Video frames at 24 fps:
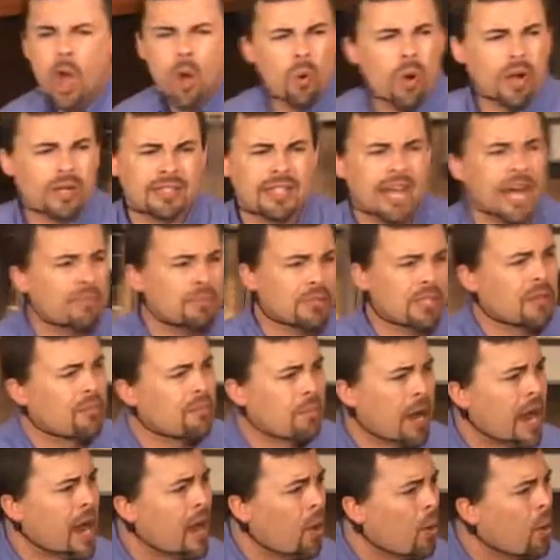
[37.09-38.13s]
What types of
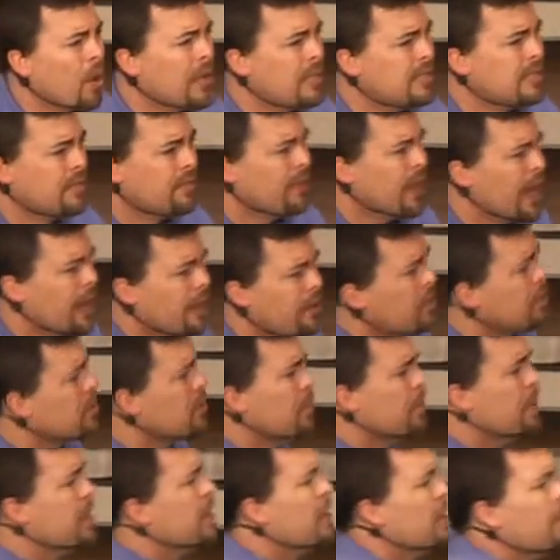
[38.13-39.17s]
priorities and values
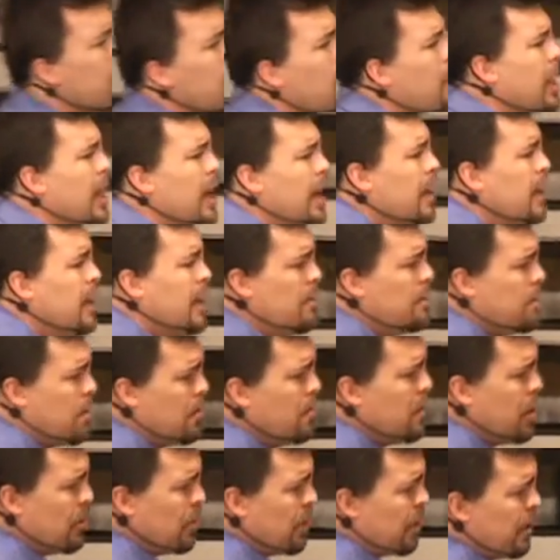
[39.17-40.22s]
are being communicated and
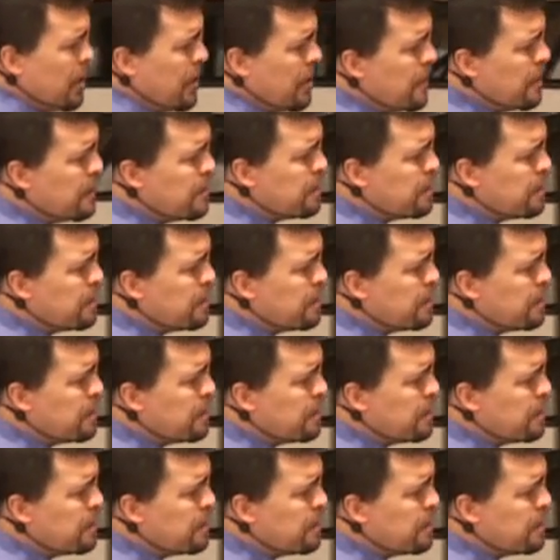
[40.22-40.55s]
promoted?